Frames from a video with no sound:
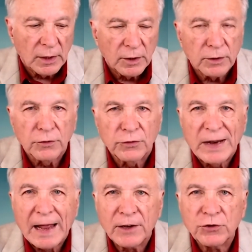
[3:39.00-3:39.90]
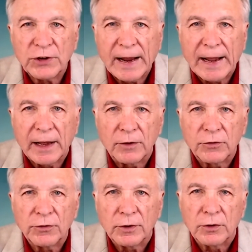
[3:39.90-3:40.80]
It is not
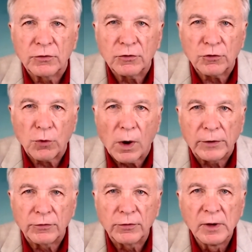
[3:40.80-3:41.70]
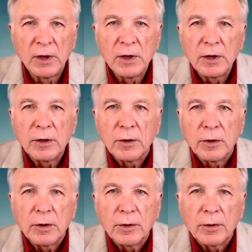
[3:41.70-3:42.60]
chance, it is choice.
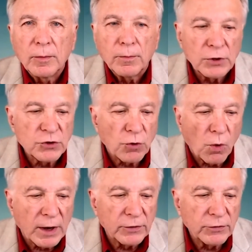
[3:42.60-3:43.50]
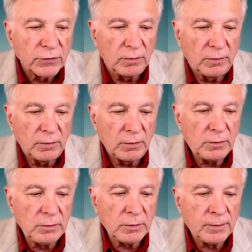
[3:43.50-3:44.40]
But choice
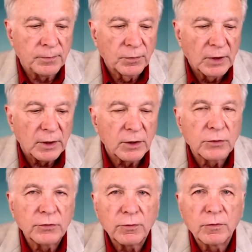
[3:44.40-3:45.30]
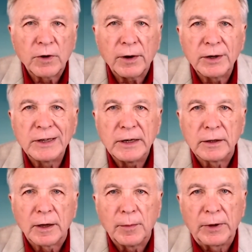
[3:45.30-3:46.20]
is very
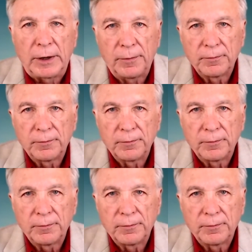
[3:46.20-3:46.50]
delimited.